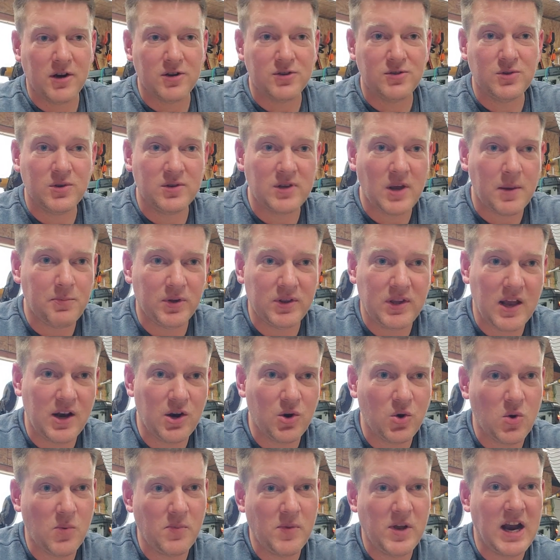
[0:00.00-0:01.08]
As soon as I put that
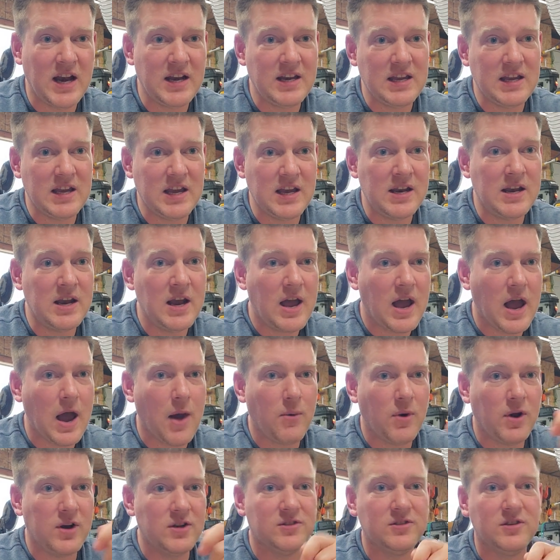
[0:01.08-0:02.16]
equipment ID in, I
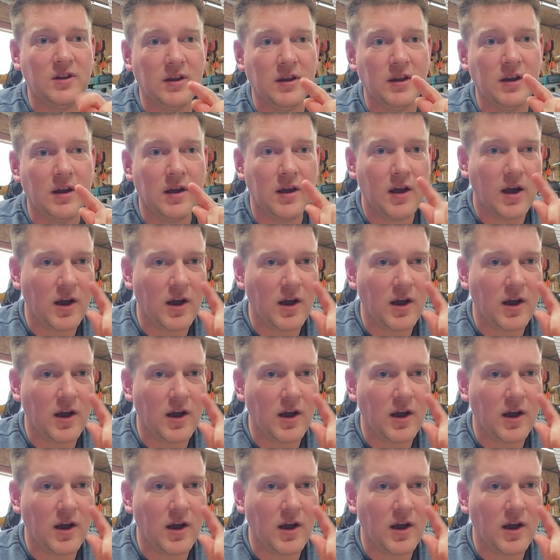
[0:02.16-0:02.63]
want to see